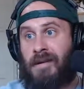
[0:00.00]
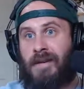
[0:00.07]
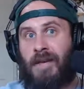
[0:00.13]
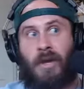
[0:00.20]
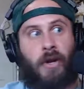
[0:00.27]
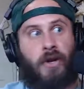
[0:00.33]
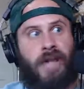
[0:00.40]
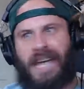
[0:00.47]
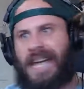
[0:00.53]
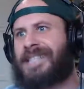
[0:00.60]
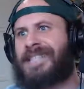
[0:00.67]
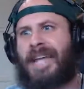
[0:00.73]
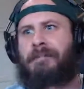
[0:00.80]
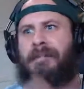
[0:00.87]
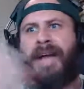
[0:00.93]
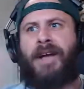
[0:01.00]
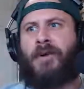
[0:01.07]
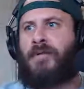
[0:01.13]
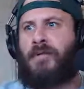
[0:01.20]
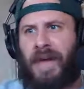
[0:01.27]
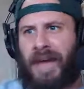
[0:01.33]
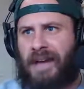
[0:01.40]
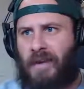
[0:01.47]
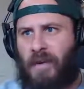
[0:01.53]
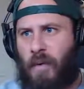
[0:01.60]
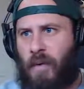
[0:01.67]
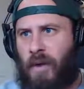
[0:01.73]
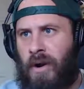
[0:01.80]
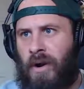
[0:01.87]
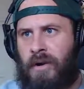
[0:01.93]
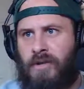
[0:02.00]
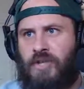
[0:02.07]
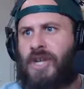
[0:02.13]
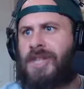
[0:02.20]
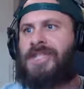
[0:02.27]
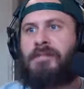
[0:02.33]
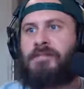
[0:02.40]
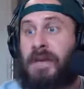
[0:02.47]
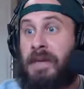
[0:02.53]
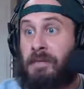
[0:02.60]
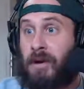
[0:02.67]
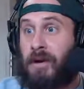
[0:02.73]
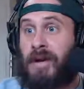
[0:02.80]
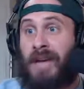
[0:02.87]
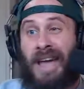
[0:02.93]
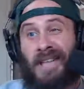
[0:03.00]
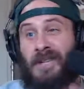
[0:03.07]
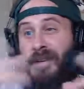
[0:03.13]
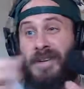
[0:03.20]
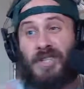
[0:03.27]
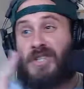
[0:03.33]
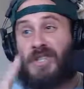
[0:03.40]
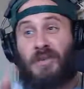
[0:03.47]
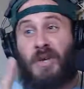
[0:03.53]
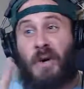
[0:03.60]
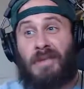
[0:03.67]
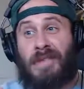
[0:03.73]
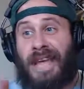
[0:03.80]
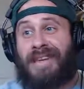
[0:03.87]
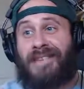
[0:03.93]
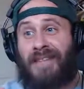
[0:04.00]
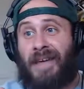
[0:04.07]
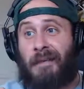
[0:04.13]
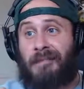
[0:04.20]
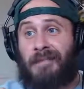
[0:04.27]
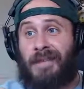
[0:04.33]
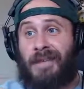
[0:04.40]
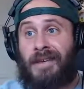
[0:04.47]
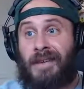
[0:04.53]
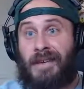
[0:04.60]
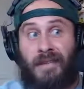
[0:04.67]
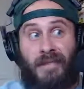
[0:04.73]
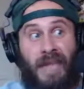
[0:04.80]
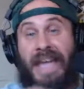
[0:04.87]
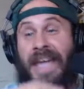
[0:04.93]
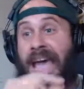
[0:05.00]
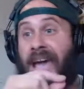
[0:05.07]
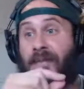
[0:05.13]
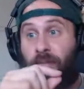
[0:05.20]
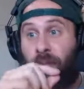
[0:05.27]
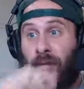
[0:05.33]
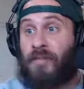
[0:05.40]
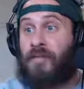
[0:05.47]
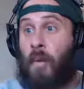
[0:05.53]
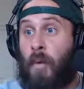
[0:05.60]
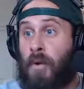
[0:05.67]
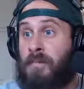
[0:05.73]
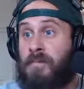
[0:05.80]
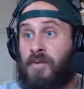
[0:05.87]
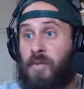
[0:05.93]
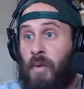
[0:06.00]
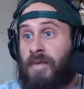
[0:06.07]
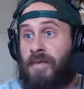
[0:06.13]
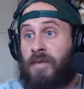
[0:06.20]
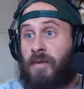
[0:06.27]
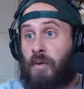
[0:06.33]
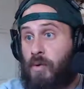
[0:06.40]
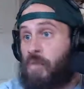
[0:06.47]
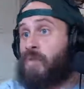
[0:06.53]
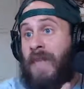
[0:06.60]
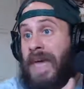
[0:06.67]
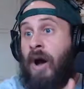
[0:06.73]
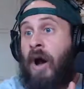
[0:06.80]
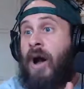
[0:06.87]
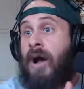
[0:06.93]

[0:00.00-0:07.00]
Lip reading: You know, like, it's like Michael Vick or Justin Bieber. As much as you don't like them, they have reformed who they are.